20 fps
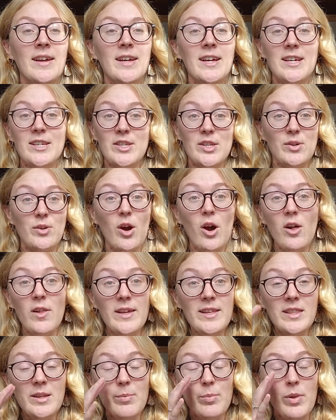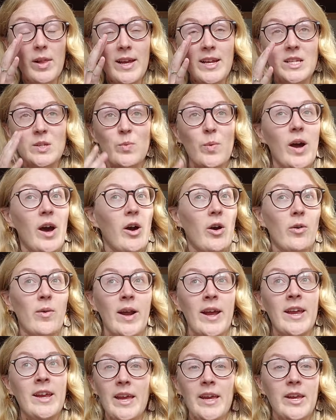because they're all in the play as well,
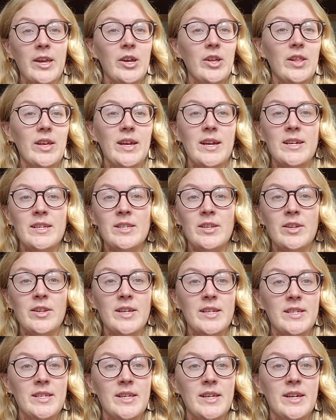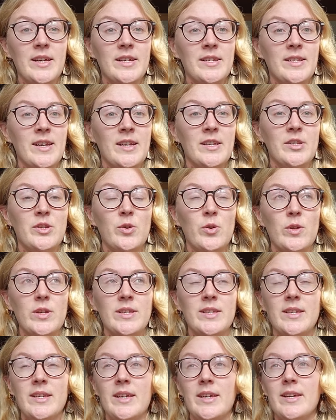right? Achilles, Odysseus,
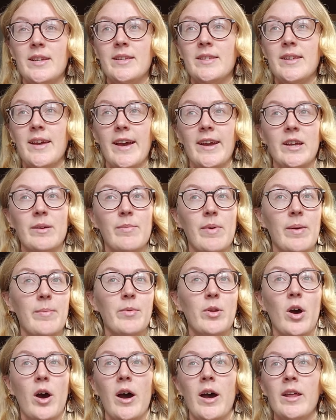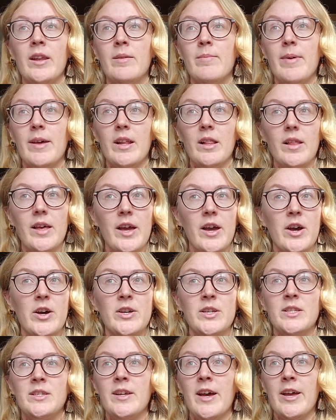Ulysses, Agamemnon,
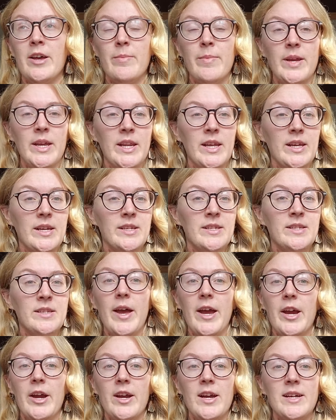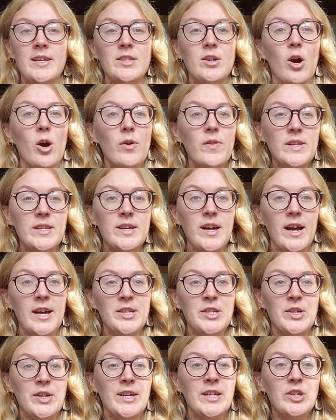Menelaus, Diomedes, Paris, all these
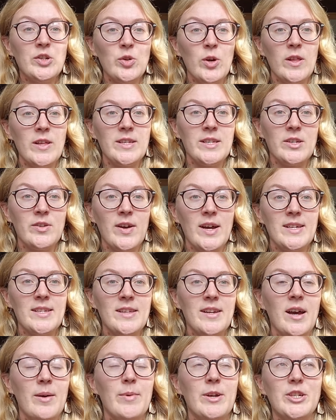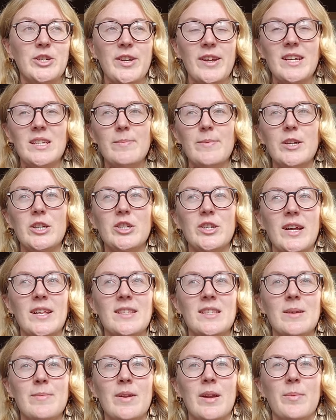guys are in Troilus and Cressida, but Shakespeare sheds
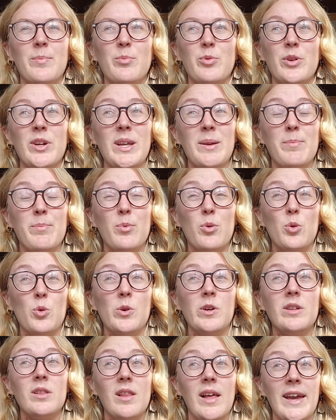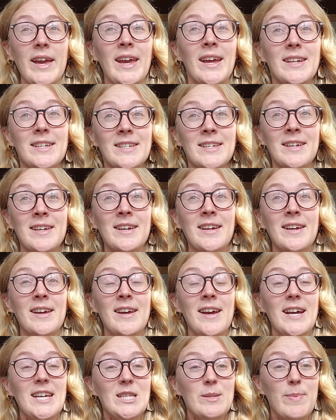them in a pretty poor light,
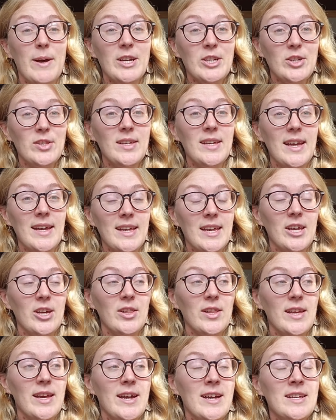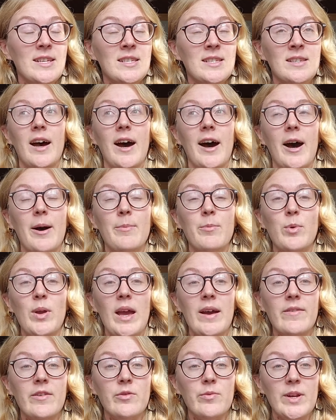especially Achilles. We
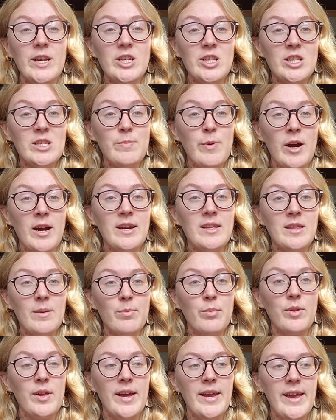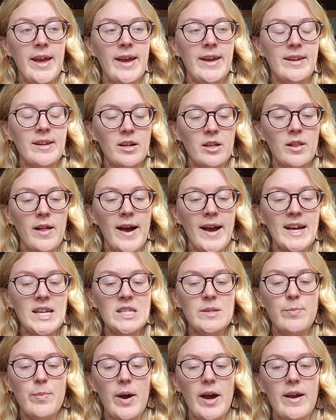haven't reached this part in the play yet in
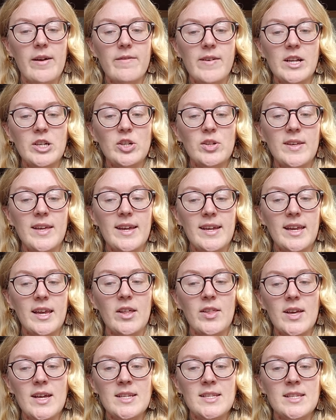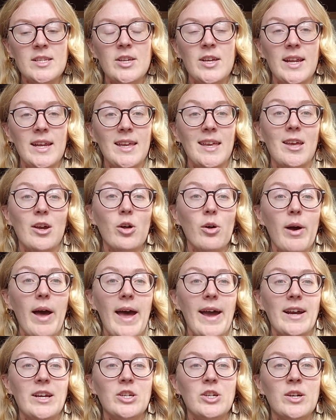class, but eventually Achilles is going to kill
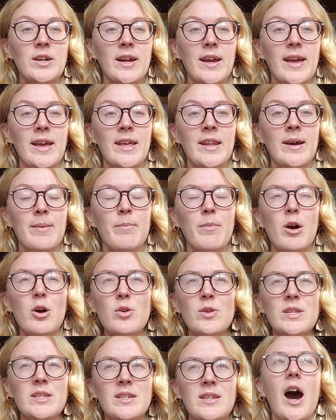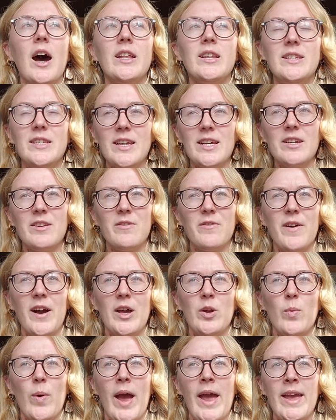Hector in a most
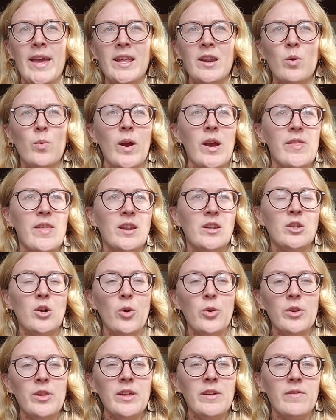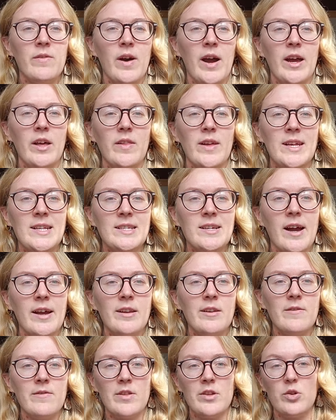undignified way, in a way that totally violates
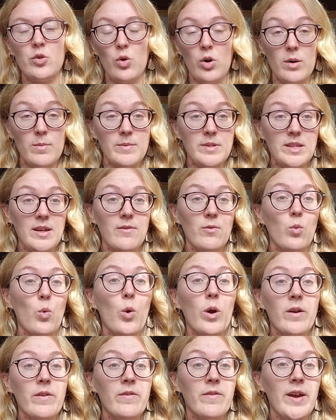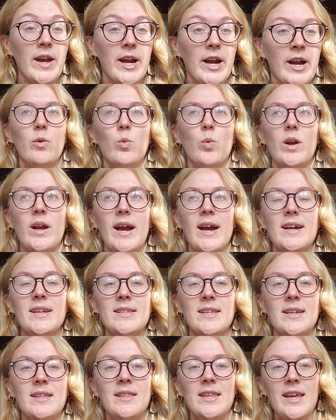kind of the norms of warfare. Whereas
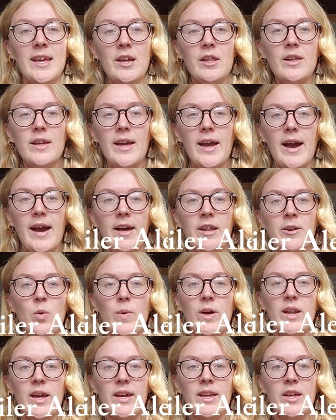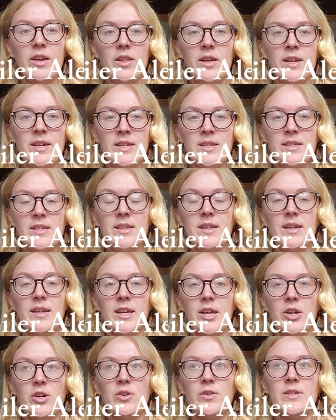in the Iliad, when Achilles
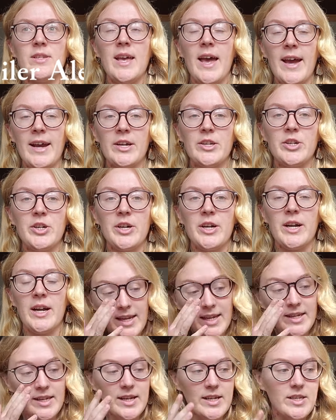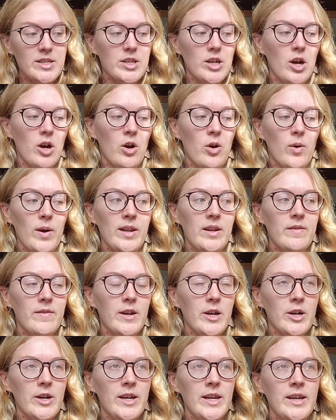kills Hector, he does so in a
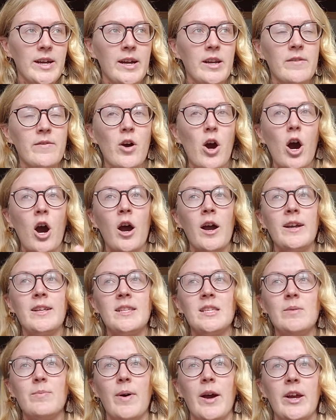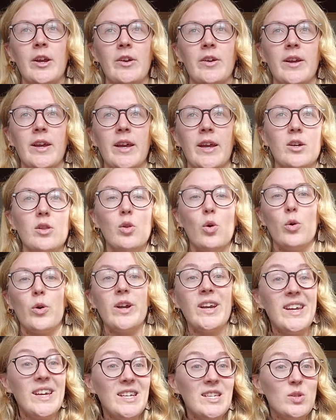very kind of awe-inspiring,
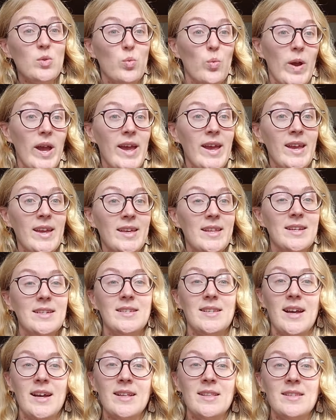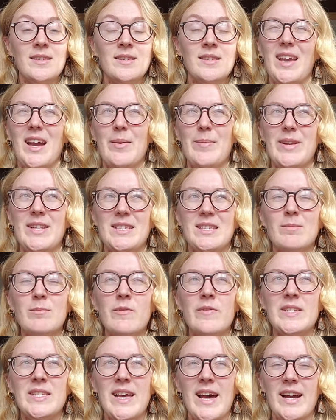glorious way, in a sense. I mean, some of
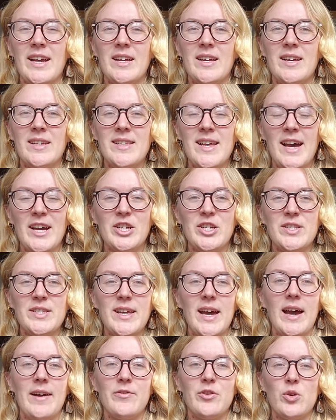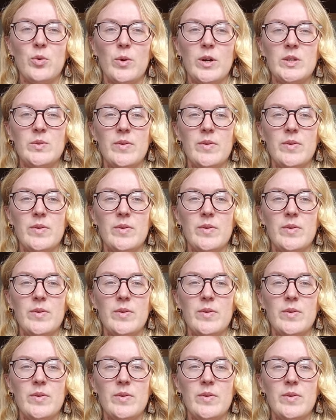his actions afterwards